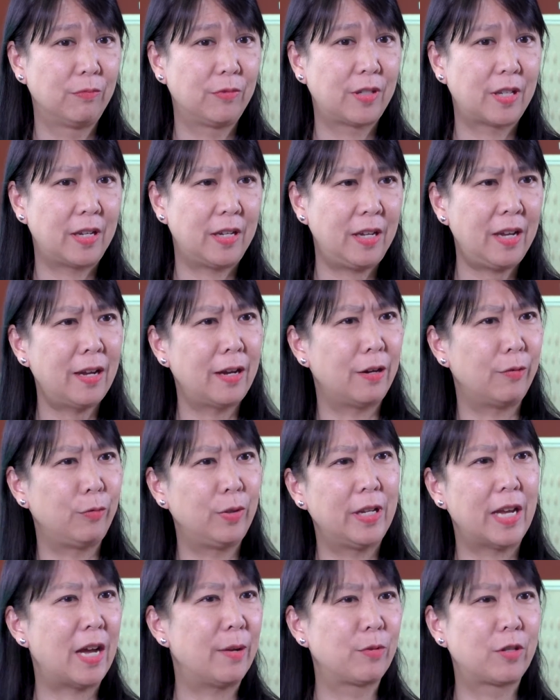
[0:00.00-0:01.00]
say, yeah,
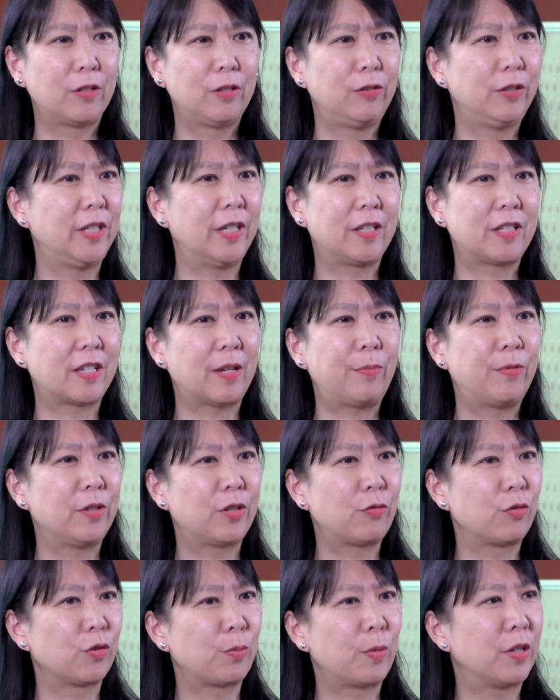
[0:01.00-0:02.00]
we absolutely accept
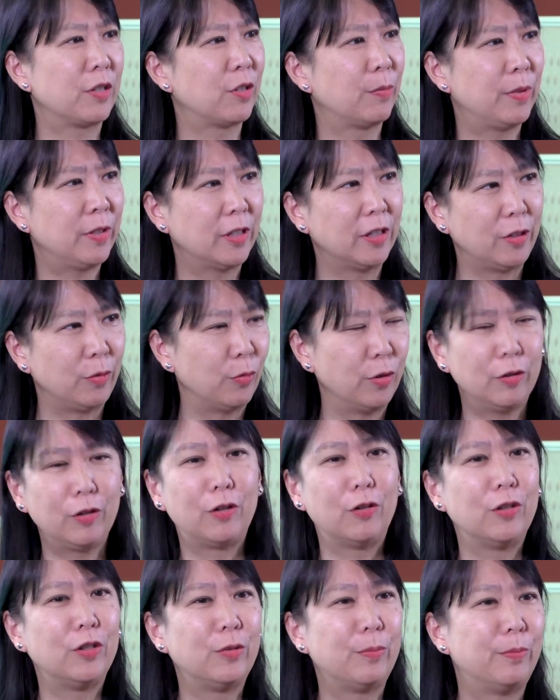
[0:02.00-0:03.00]
this responsibility, we're
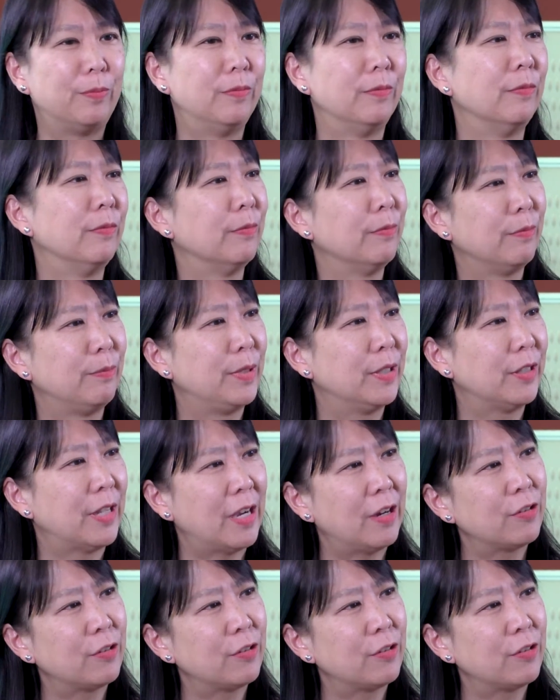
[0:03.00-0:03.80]
going to build